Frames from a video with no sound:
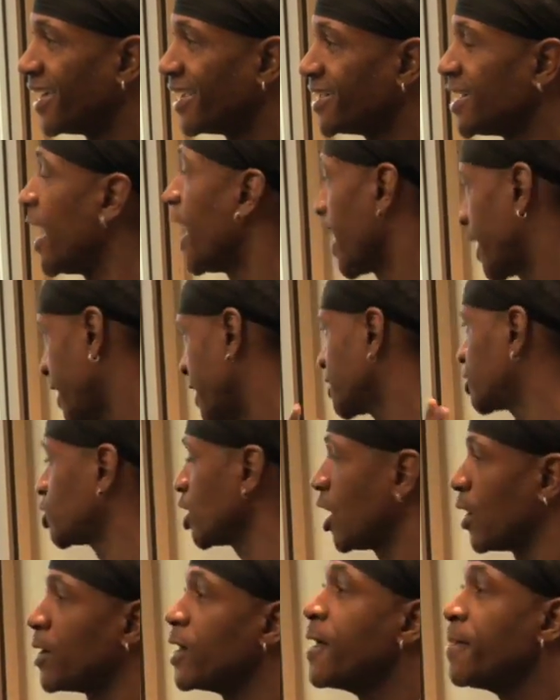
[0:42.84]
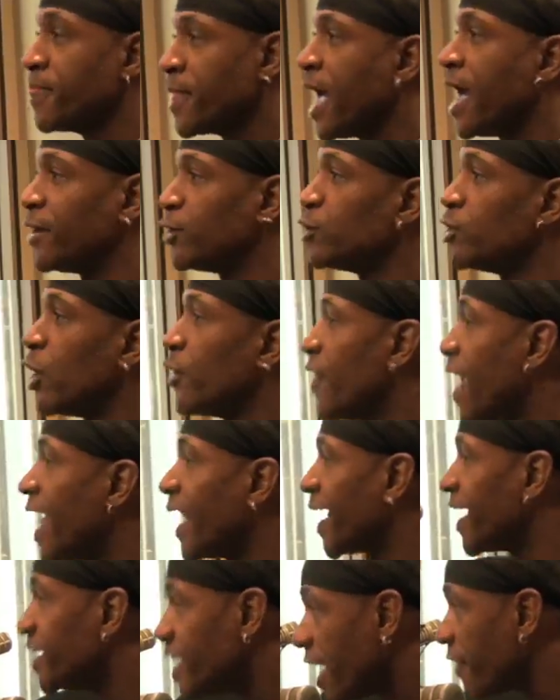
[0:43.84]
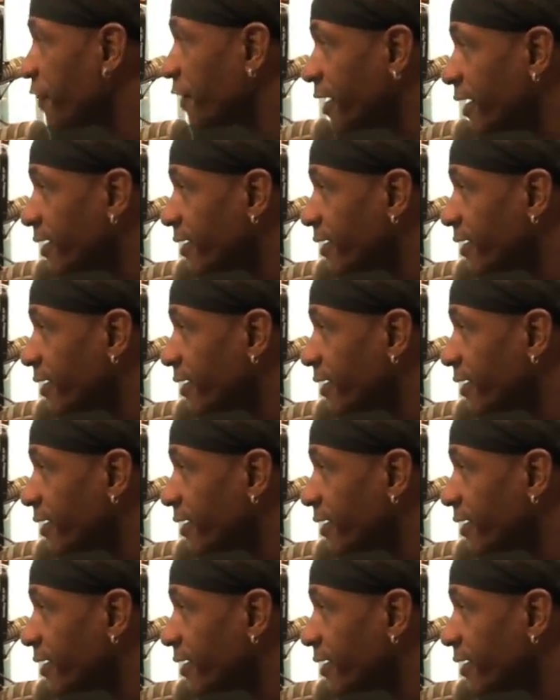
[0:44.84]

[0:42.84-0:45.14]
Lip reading: Yeah, I guess so. And you know that ain't nothing.